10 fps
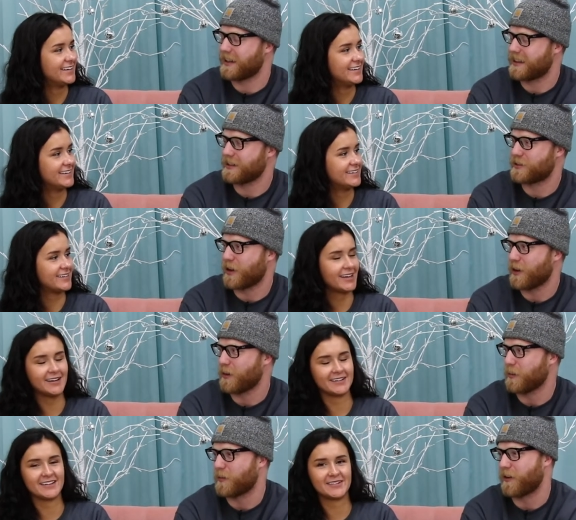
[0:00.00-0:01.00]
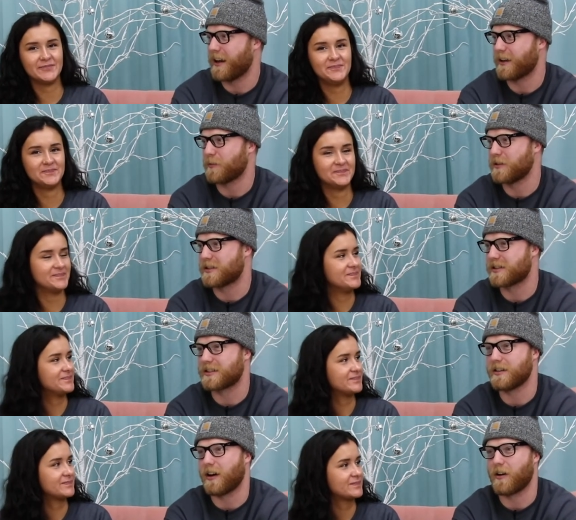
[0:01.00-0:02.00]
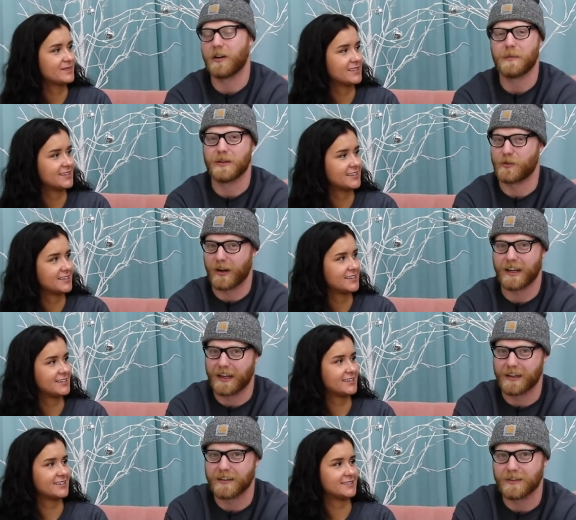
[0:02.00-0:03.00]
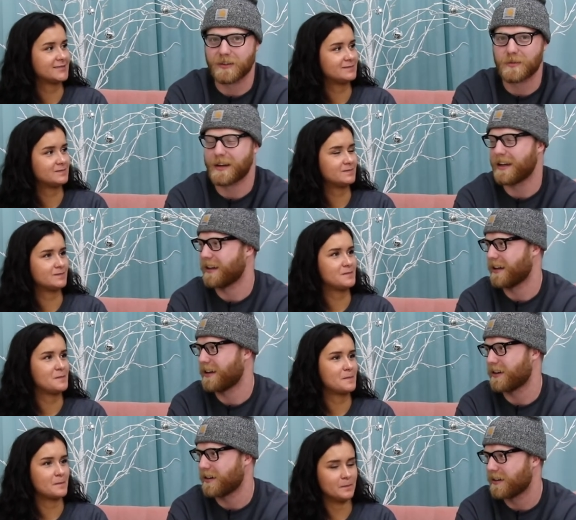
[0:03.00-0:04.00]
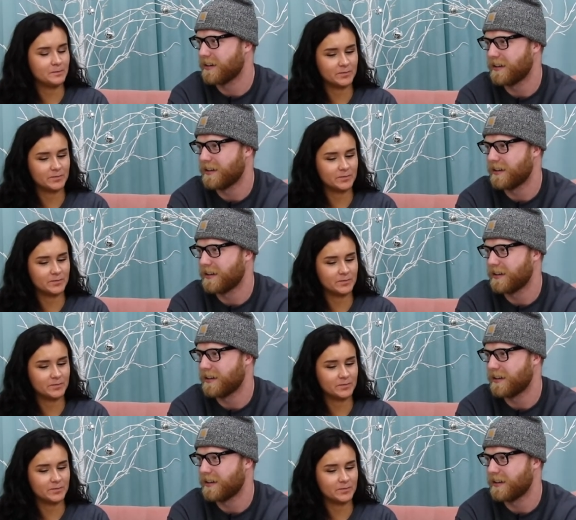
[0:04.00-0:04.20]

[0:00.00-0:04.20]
Speaker 1: I think drunk Uncle Frank would already be drinking. You may hear